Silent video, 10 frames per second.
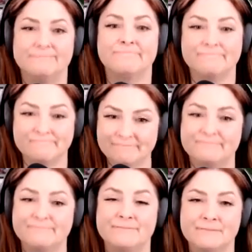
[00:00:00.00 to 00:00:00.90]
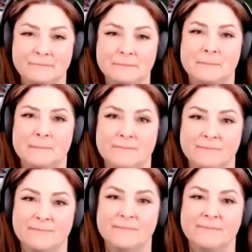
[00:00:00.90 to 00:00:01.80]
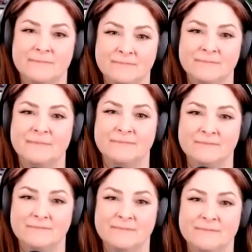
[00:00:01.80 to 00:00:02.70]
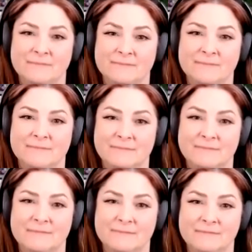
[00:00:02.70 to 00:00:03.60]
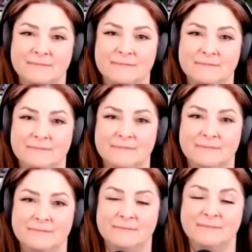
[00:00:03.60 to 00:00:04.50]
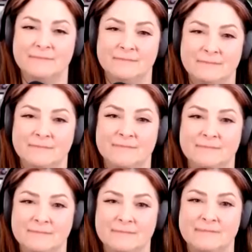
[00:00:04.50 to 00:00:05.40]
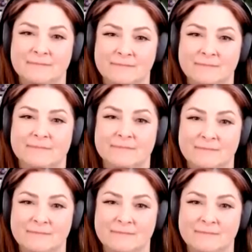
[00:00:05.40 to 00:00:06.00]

No words are spoken by the person on screen.